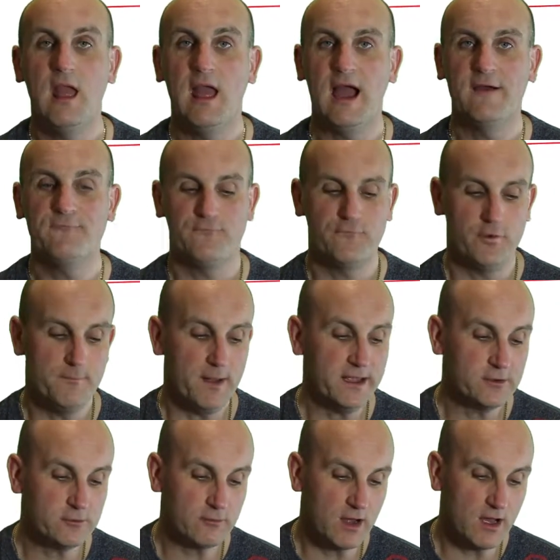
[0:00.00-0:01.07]
And from my
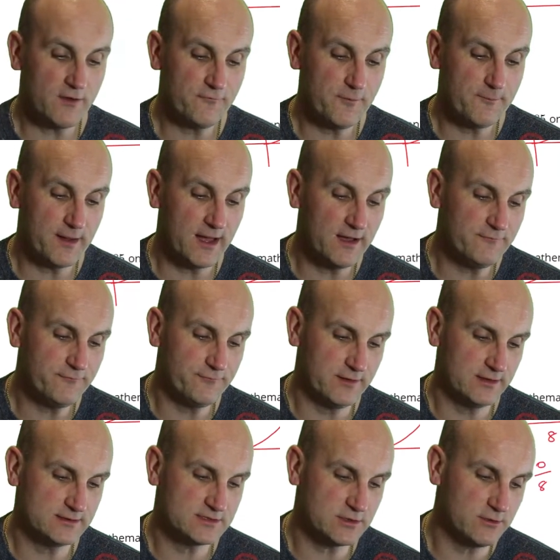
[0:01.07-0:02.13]
graph above,
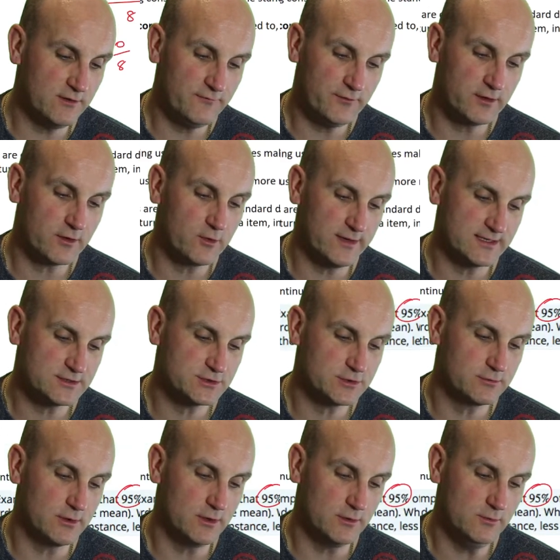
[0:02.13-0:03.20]
and sorry for the quick
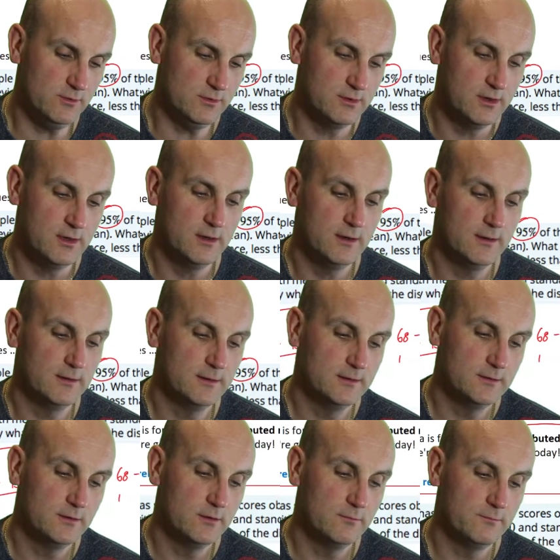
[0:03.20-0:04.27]
scroll,
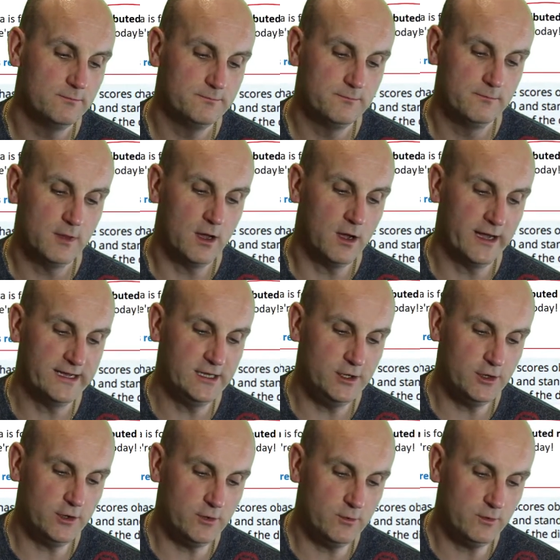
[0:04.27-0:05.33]
I
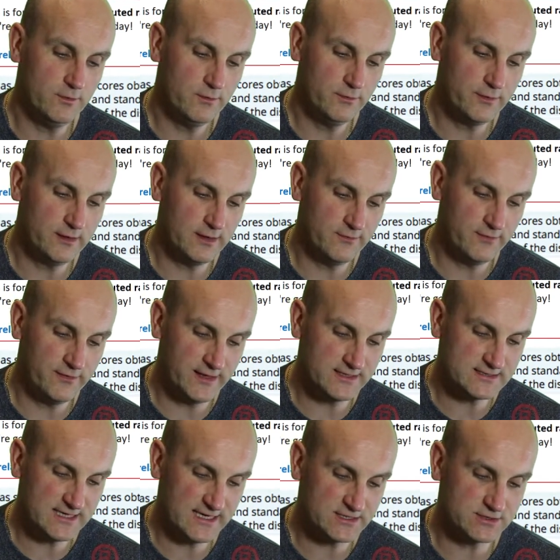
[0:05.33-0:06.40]
knew that in this
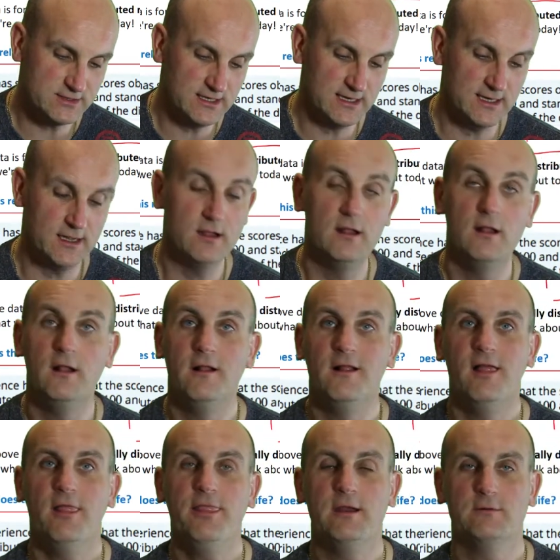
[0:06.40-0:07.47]
section here,
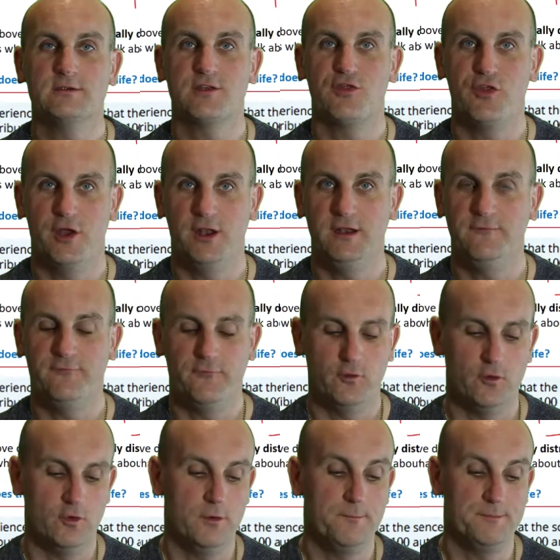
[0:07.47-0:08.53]
there was
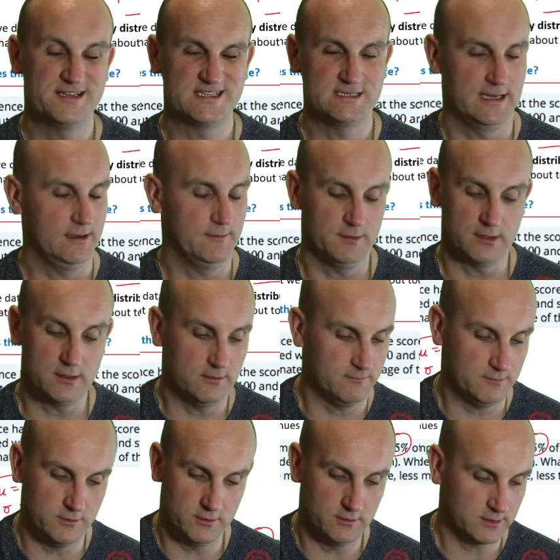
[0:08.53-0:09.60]
34%. I'm going
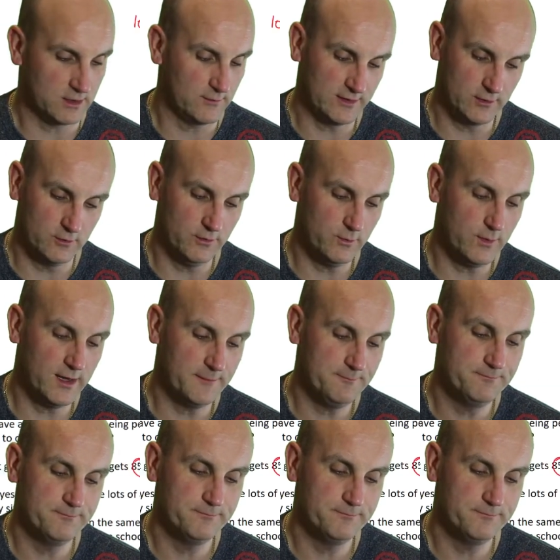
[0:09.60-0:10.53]
to ignore the one.